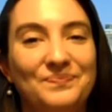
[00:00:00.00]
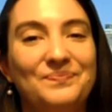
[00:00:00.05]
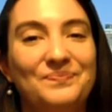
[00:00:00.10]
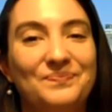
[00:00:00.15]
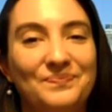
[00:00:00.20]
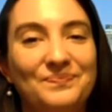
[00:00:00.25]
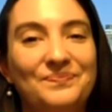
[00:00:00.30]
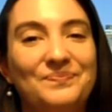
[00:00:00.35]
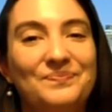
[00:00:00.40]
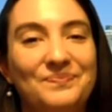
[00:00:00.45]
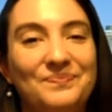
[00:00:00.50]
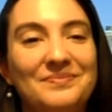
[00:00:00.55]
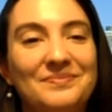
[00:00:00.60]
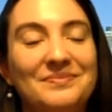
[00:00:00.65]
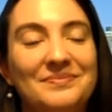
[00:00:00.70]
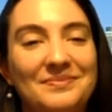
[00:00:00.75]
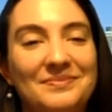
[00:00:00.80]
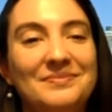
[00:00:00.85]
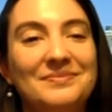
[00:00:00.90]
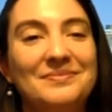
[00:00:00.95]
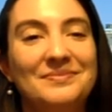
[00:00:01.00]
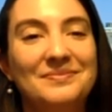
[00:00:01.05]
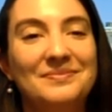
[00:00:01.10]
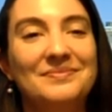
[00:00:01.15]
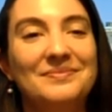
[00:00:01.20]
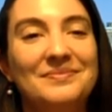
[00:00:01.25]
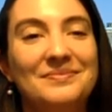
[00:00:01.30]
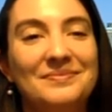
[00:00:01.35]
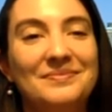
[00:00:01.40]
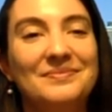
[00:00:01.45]

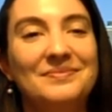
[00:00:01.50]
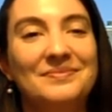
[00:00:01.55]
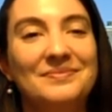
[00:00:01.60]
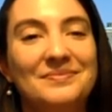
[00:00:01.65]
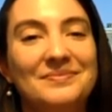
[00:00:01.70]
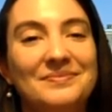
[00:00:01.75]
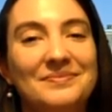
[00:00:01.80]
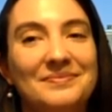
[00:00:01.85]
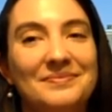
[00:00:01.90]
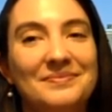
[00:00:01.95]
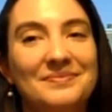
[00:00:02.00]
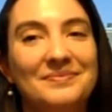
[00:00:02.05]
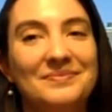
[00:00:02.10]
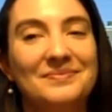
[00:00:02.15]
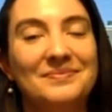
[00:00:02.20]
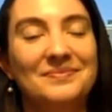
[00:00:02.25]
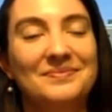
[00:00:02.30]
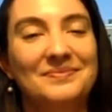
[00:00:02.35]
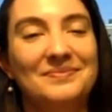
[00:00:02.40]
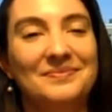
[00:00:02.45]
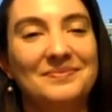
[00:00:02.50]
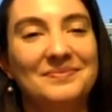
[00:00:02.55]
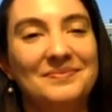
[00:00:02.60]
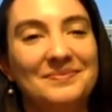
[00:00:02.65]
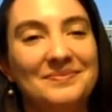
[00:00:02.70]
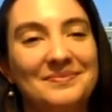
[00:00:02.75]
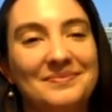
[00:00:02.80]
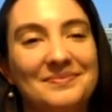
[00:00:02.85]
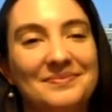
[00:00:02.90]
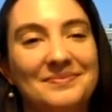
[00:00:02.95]

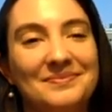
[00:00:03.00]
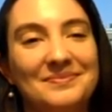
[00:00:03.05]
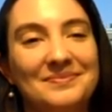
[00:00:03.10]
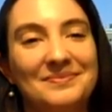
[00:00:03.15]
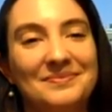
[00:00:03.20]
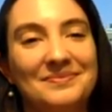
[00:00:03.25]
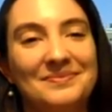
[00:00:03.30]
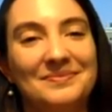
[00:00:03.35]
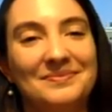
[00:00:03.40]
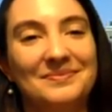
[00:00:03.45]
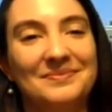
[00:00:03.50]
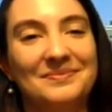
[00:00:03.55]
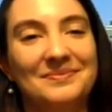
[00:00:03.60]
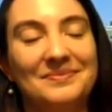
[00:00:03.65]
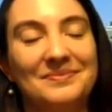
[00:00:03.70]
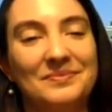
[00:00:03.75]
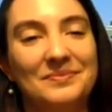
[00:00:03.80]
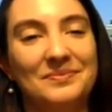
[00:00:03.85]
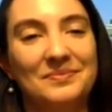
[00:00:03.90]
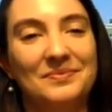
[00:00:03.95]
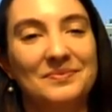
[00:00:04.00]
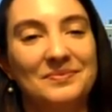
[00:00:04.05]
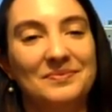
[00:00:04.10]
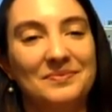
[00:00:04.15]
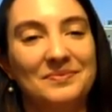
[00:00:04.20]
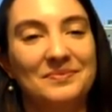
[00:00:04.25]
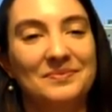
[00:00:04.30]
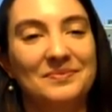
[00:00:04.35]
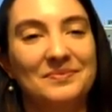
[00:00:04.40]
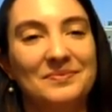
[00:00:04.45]

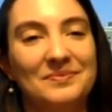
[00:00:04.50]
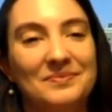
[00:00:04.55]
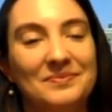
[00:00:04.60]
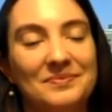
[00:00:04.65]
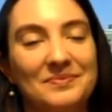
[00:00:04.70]
(silent)